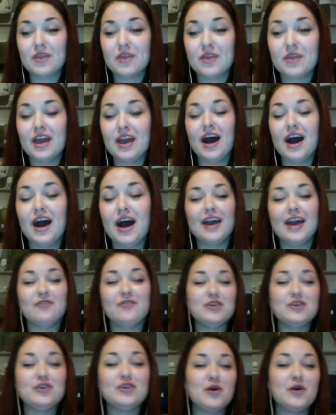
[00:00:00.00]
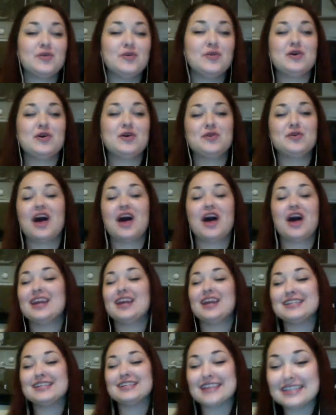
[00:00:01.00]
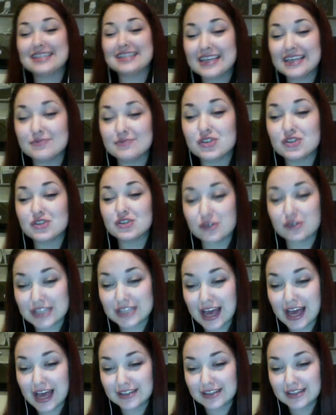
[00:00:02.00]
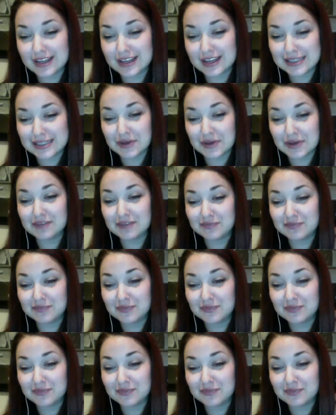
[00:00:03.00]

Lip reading: If you don't know who that is, that's Kim Zolciak's husband